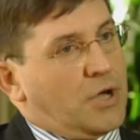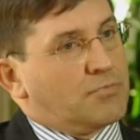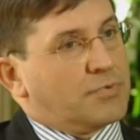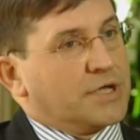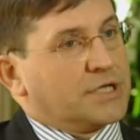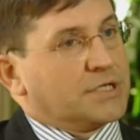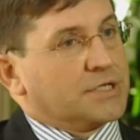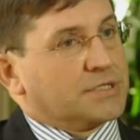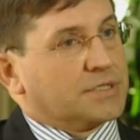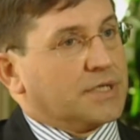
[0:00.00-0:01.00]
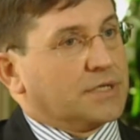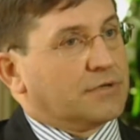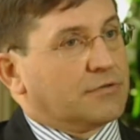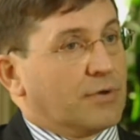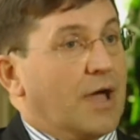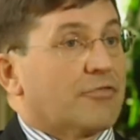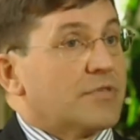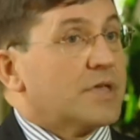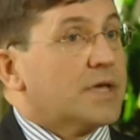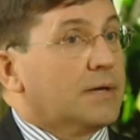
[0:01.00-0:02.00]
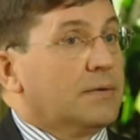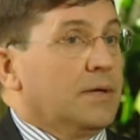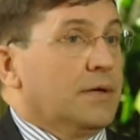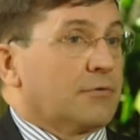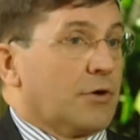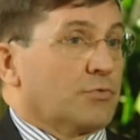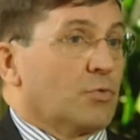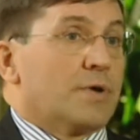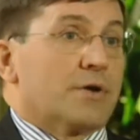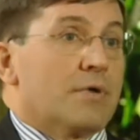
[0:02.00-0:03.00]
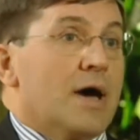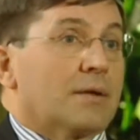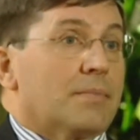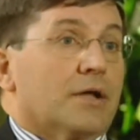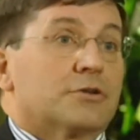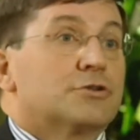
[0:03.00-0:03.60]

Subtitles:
own prediction is that throughout the year, growth will be around about